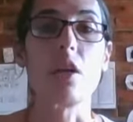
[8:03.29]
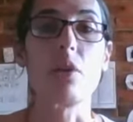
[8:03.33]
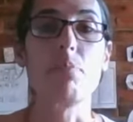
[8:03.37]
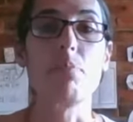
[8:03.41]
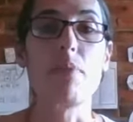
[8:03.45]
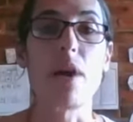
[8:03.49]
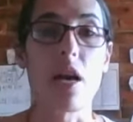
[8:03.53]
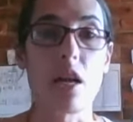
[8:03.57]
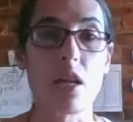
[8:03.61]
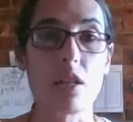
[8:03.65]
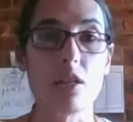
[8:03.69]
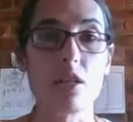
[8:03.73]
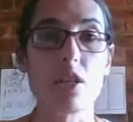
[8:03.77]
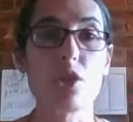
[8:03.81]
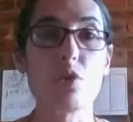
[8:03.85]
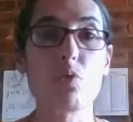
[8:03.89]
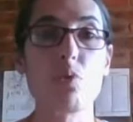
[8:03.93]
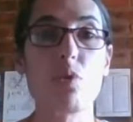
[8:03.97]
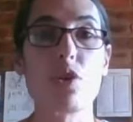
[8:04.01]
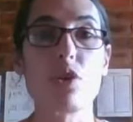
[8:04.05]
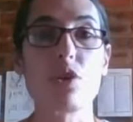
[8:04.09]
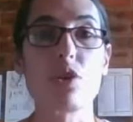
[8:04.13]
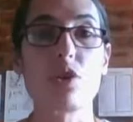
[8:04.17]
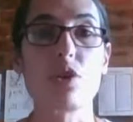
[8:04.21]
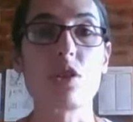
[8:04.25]
my eldest
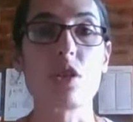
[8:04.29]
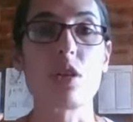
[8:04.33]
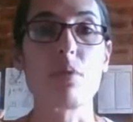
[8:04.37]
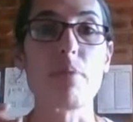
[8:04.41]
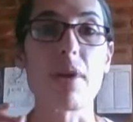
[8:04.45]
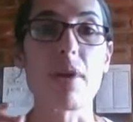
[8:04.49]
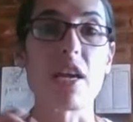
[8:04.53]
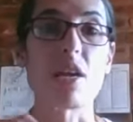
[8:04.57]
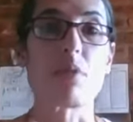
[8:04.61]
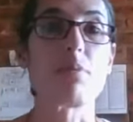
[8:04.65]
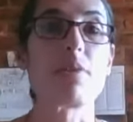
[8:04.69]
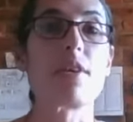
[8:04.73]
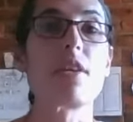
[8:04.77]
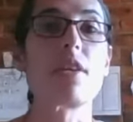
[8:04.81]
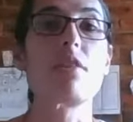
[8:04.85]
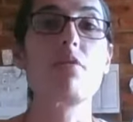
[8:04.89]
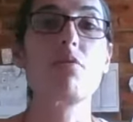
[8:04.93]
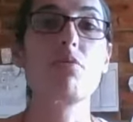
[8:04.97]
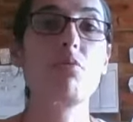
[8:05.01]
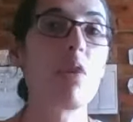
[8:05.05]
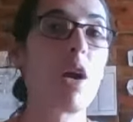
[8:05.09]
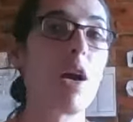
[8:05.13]
was a baby.